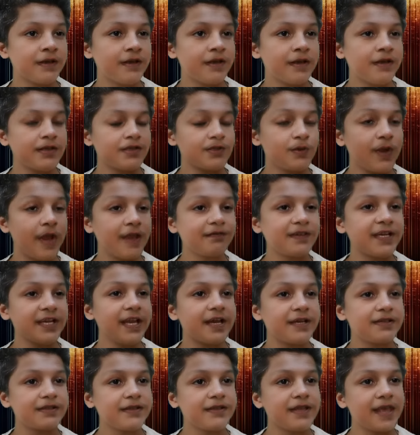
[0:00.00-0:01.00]
So having
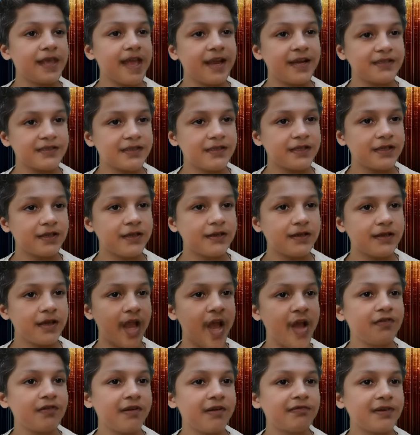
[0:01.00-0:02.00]
asked that,
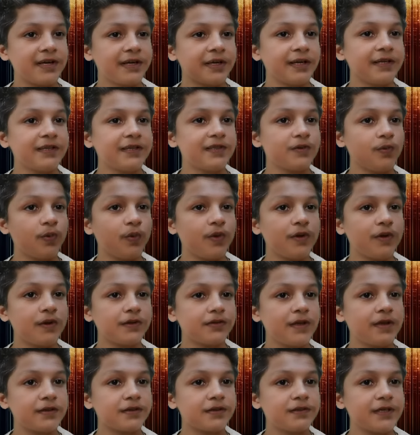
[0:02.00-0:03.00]
however, it's worth
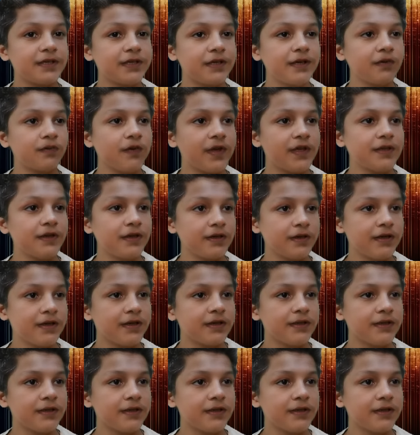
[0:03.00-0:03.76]
considering whether